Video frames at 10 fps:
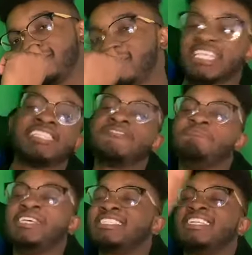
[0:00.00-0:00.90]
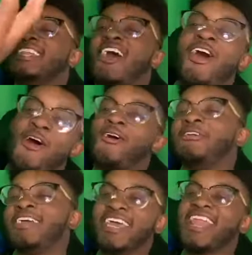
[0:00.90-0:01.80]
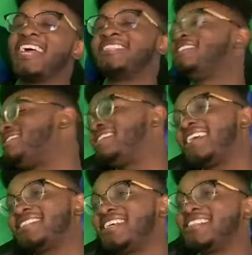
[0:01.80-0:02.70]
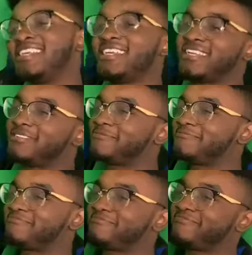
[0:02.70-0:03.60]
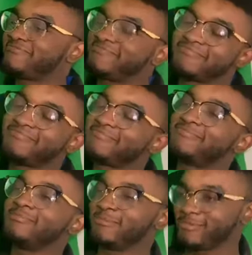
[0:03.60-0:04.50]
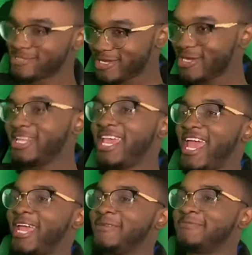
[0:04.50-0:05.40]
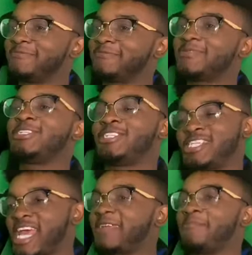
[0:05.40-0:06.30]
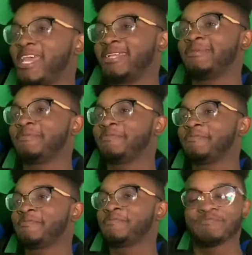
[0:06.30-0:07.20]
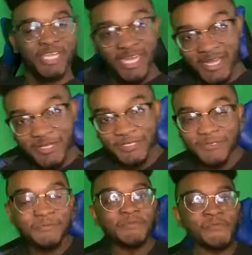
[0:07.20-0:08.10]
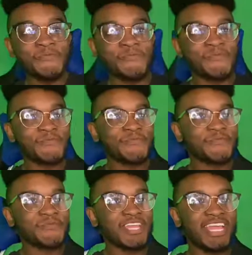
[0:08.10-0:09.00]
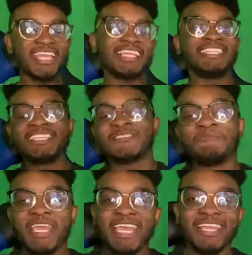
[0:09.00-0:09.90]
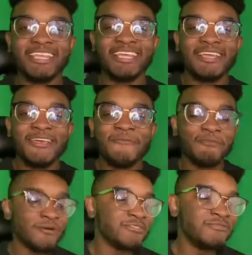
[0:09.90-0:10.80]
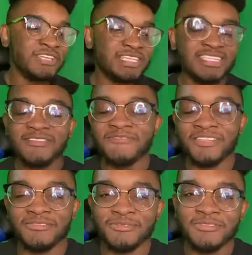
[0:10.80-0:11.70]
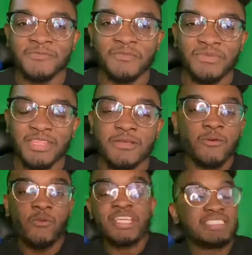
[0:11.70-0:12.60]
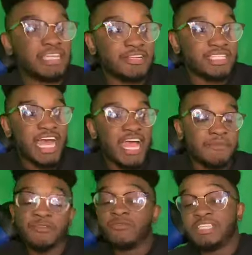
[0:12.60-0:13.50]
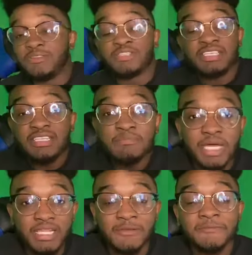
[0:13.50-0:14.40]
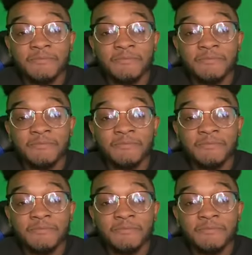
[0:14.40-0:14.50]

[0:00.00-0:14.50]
dismissed it all. And I just sat there thinking, good game, checkmate. Because he just made both of these individuals waste their time and resources and money.